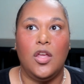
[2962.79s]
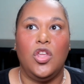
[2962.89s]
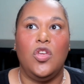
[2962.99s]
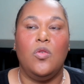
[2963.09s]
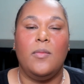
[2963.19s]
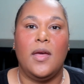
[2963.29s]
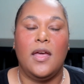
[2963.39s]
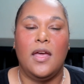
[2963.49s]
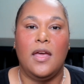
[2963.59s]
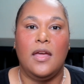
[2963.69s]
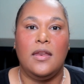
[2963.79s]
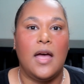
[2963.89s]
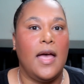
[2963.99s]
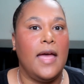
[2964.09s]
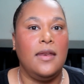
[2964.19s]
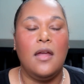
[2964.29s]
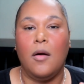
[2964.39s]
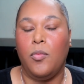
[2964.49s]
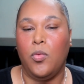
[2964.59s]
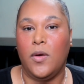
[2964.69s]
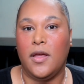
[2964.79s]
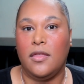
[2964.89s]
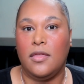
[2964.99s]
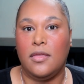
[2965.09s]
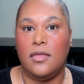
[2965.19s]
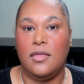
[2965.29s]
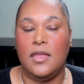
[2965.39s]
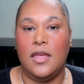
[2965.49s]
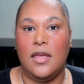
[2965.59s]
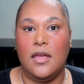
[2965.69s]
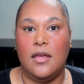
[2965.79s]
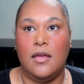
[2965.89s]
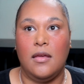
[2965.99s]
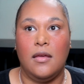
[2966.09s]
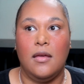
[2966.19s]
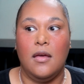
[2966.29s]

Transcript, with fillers: You may not end up with the